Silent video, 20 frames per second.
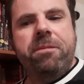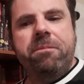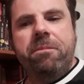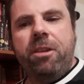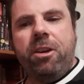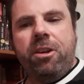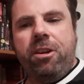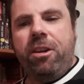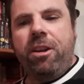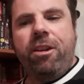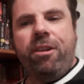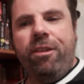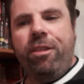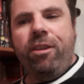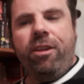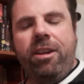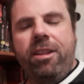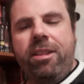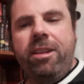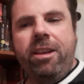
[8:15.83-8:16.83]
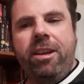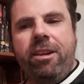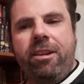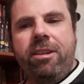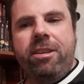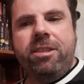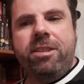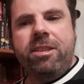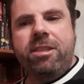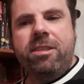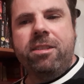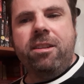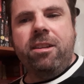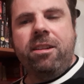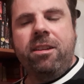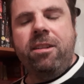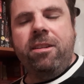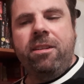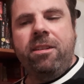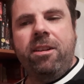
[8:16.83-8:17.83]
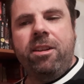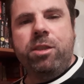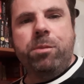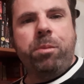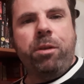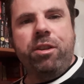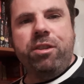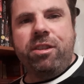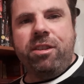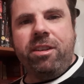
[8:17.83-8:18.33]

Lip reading: I don't know, like, I suppose